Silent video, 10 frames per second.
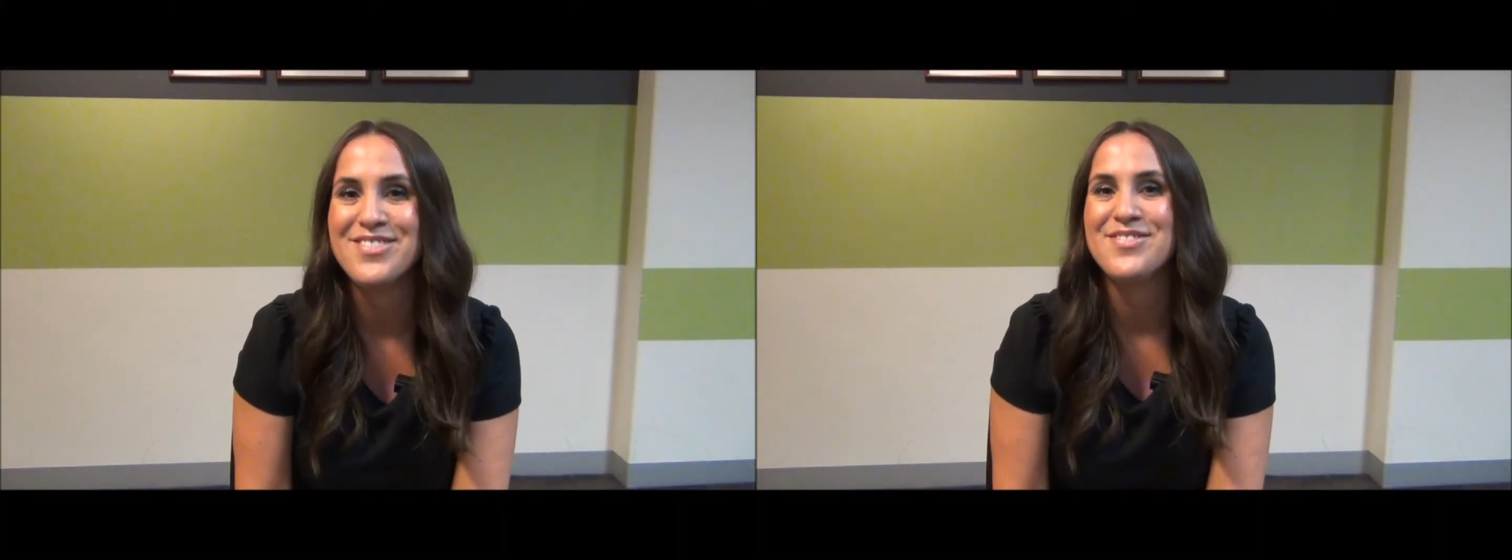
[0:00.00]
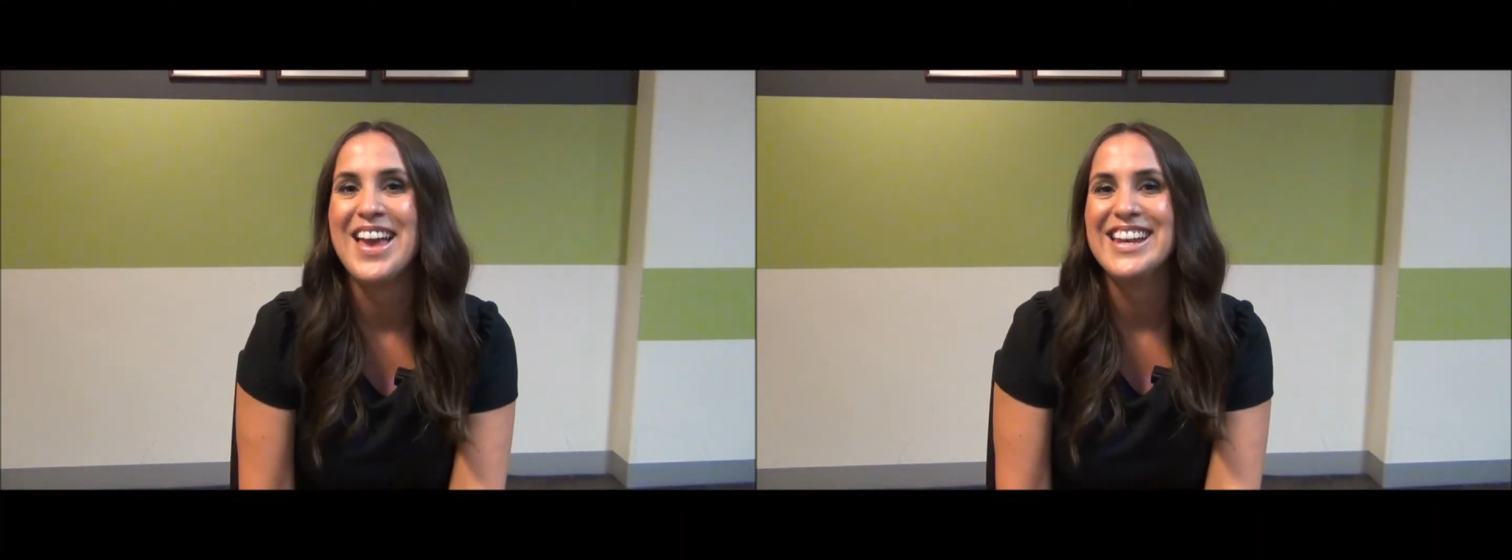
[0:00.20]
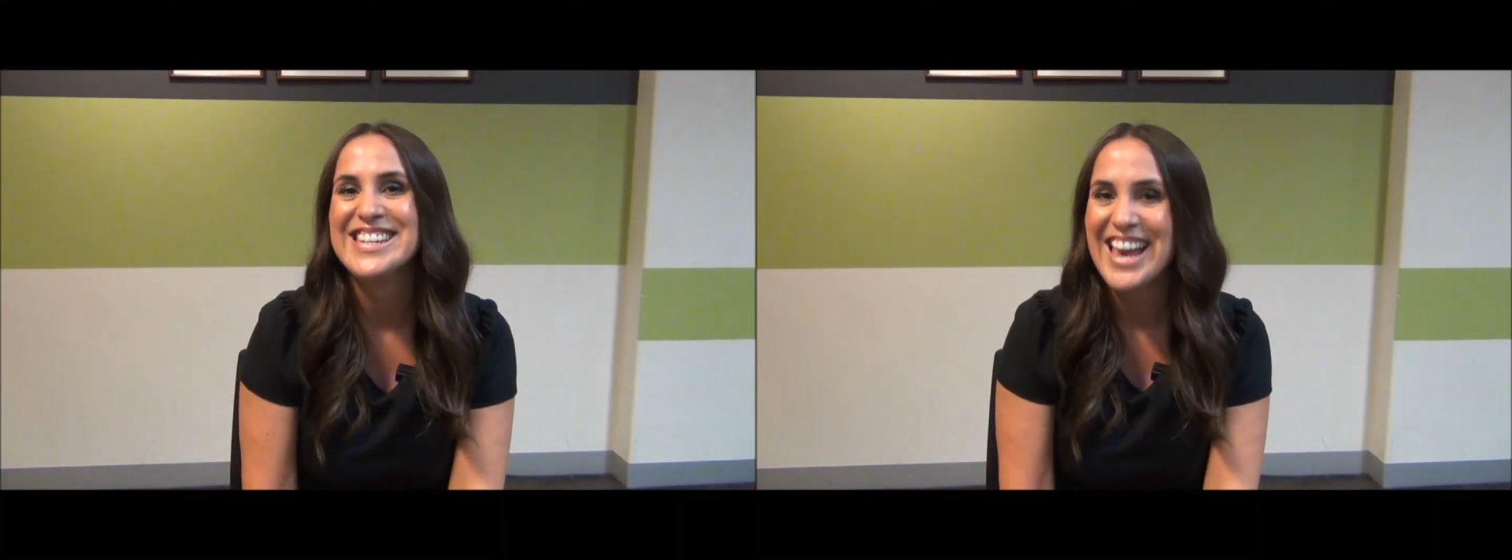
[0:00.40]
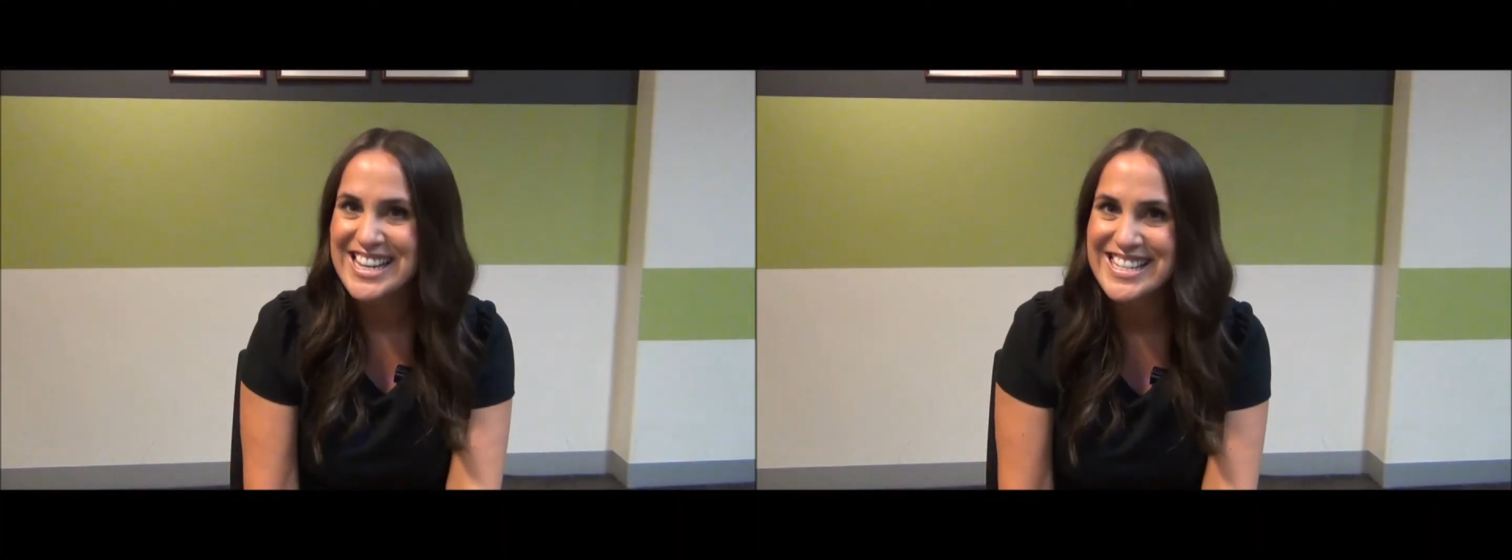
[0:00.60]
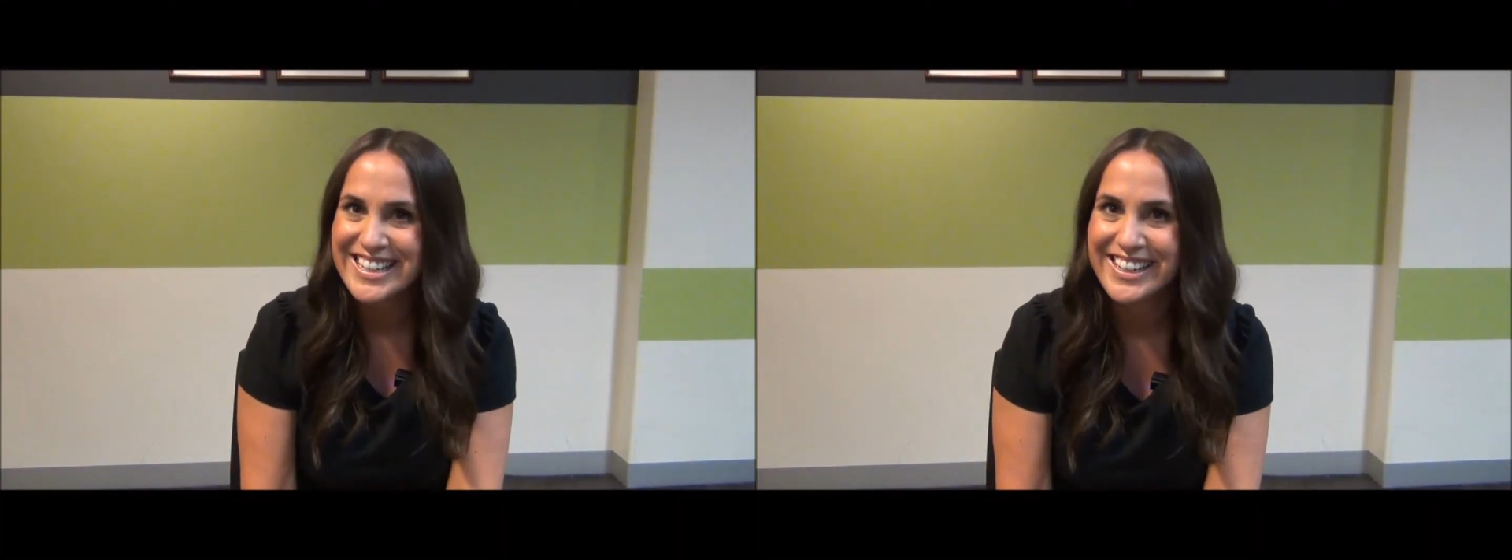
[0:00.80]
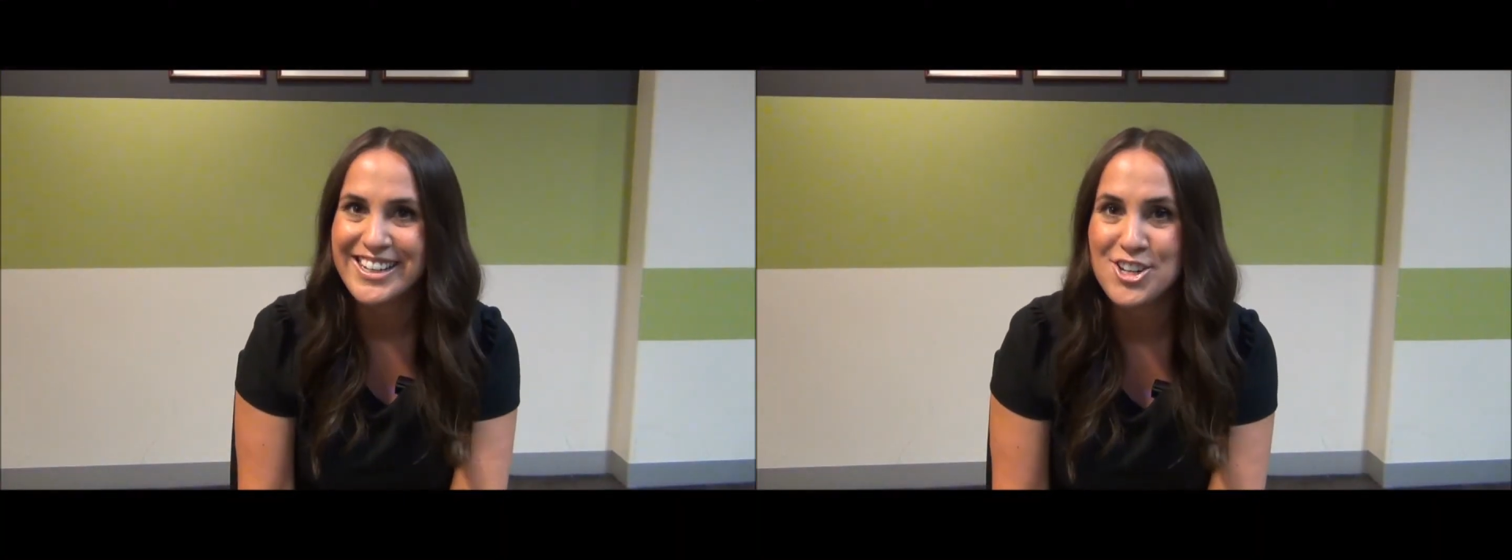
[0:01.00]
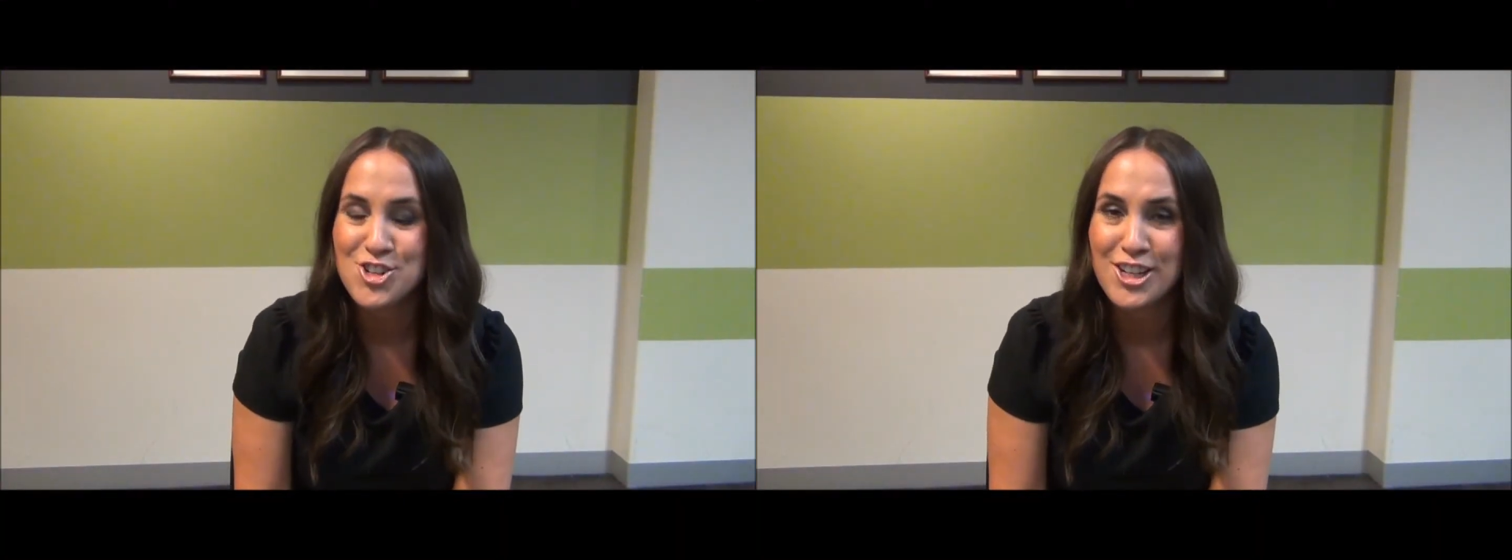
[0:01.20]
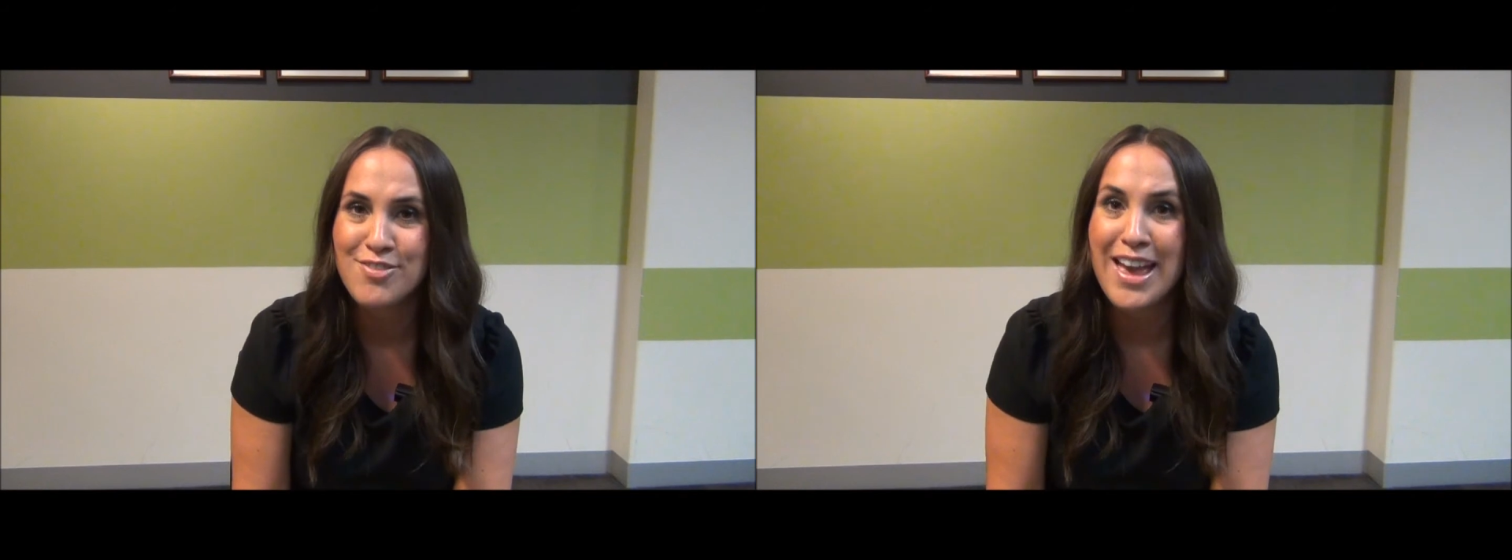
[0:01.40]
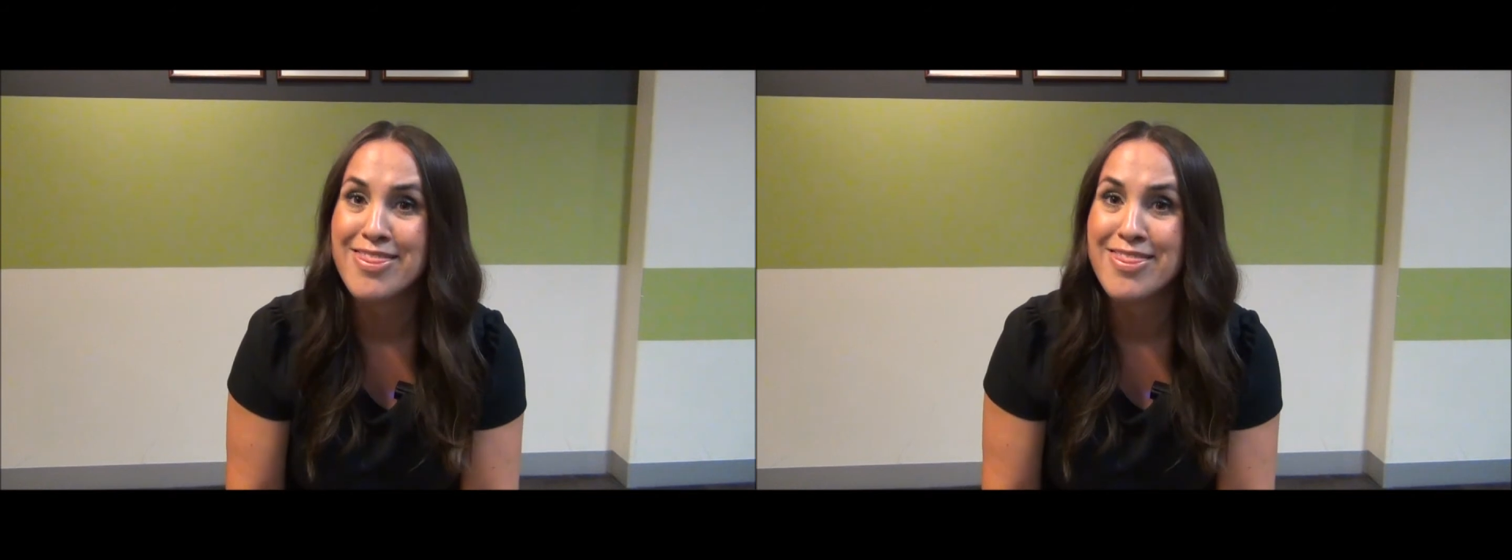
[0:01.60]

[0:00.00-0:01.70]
a fantastic initiative